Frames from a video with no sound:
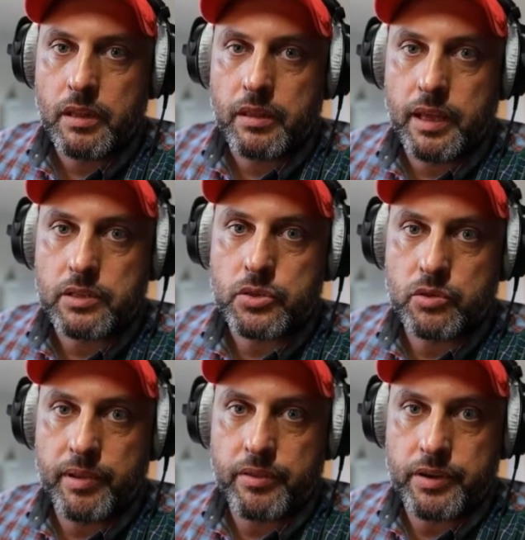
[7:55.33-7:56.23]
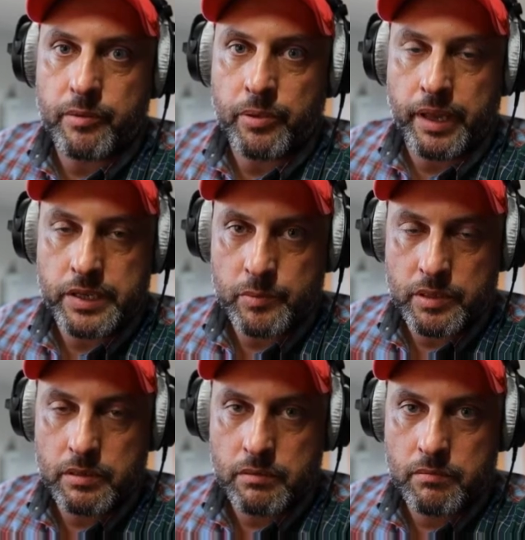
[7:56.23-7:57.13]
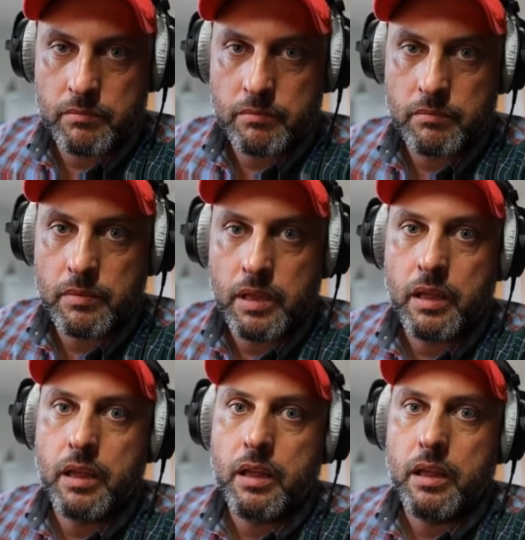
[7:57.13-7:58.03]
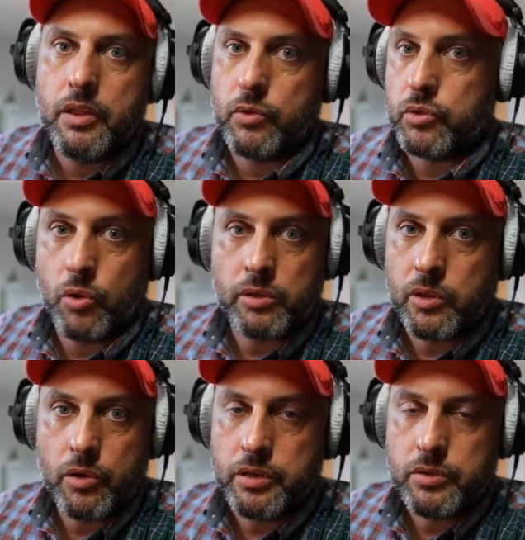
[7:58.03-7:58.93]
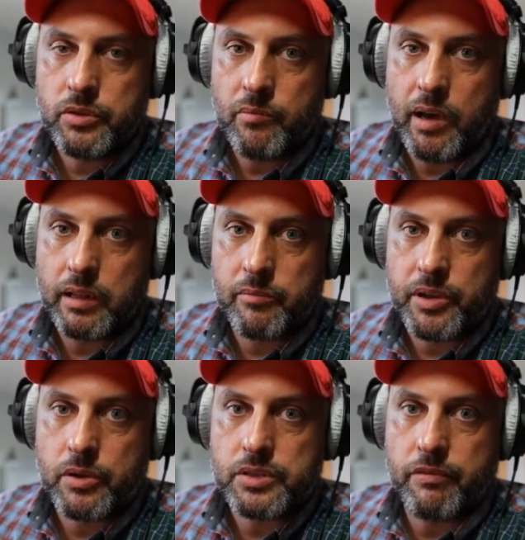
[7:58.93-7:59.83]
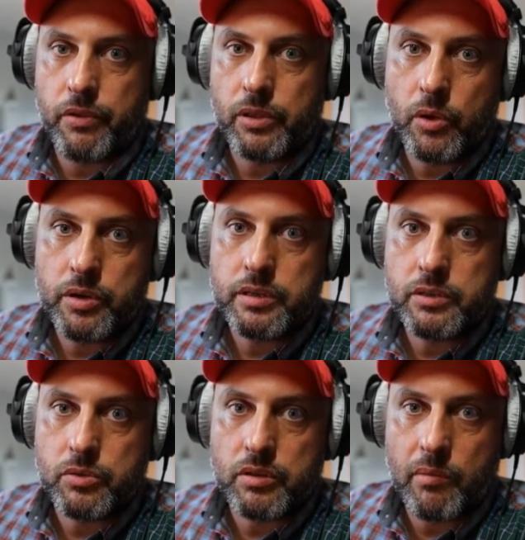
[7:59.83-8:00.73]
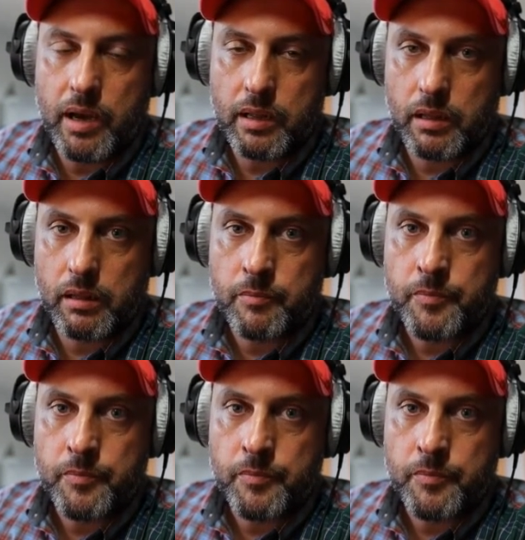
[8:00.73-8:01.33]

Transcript: that should be the replacement. You don't load into the model, because if you load it into the model,